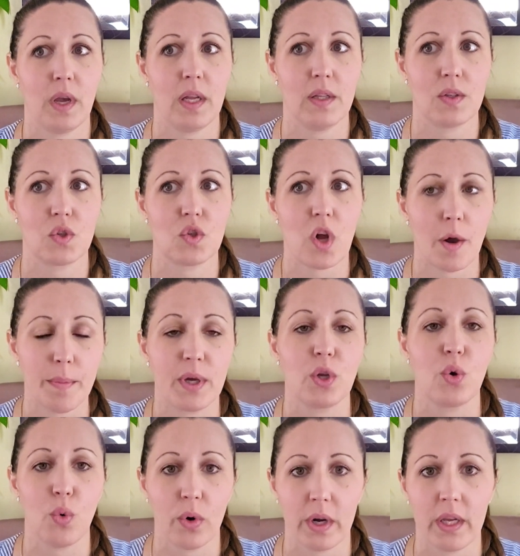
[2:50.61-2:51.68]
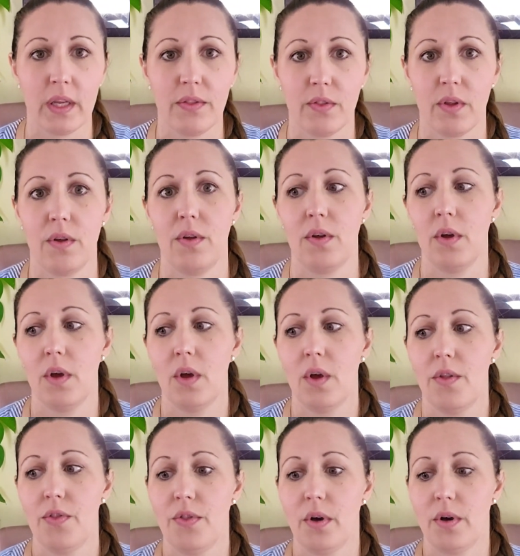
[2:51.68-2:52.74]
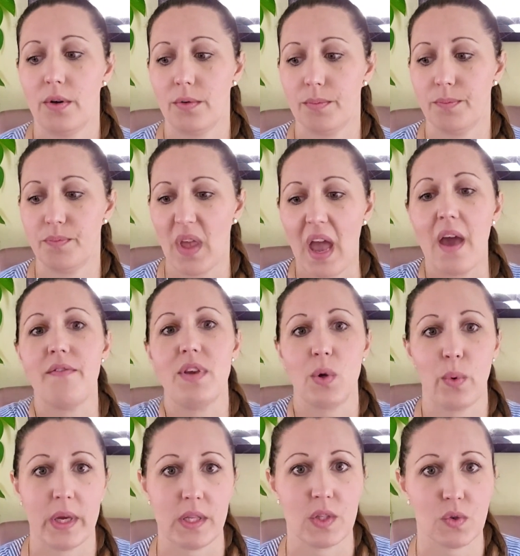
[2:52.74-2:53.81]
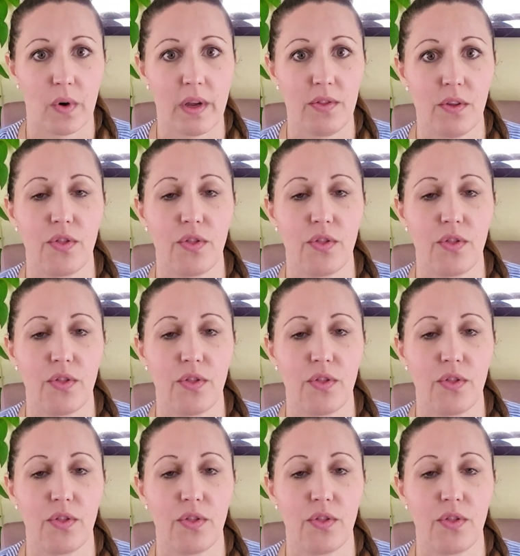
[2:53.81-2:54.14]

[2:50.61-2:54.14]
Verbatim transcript: and stop ignoring the, the heavyweights, right?